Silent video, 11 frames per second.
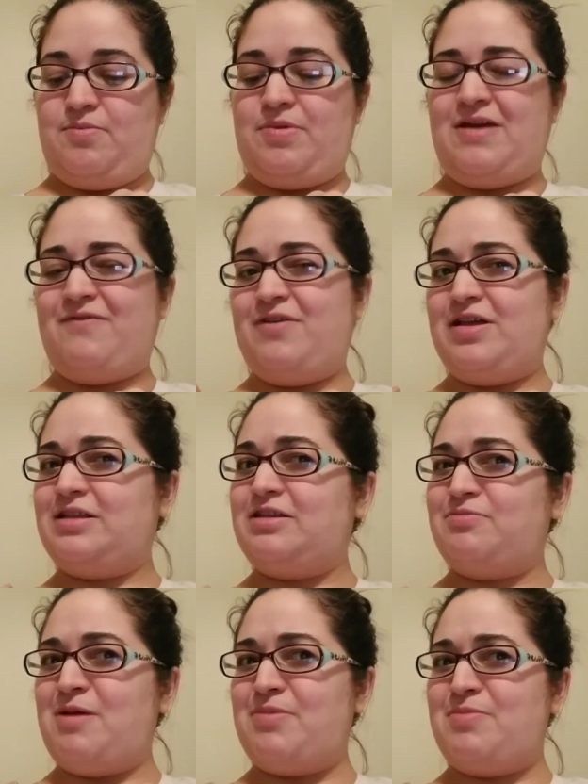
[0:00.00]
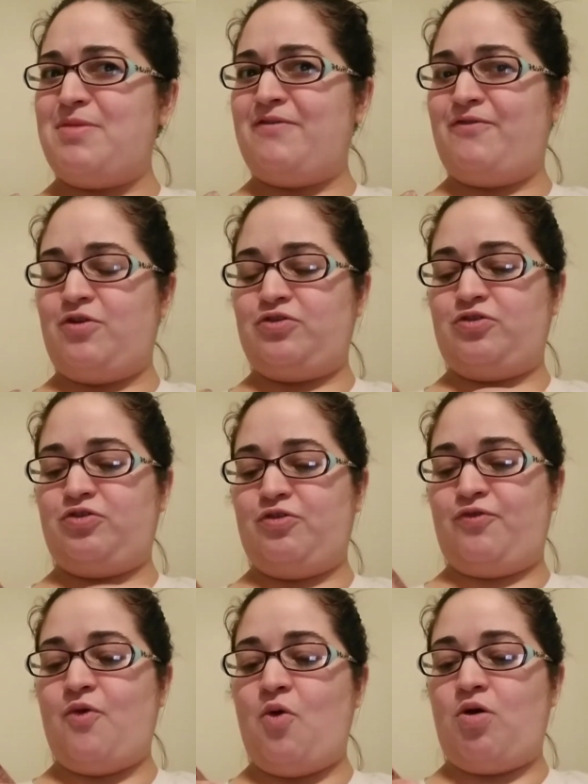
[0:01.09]
but I feel like this might be my first
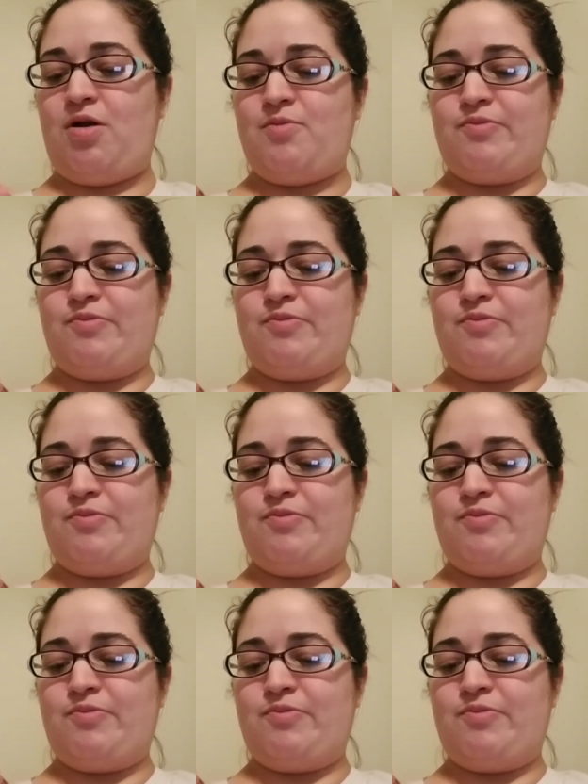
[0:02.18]
Sephora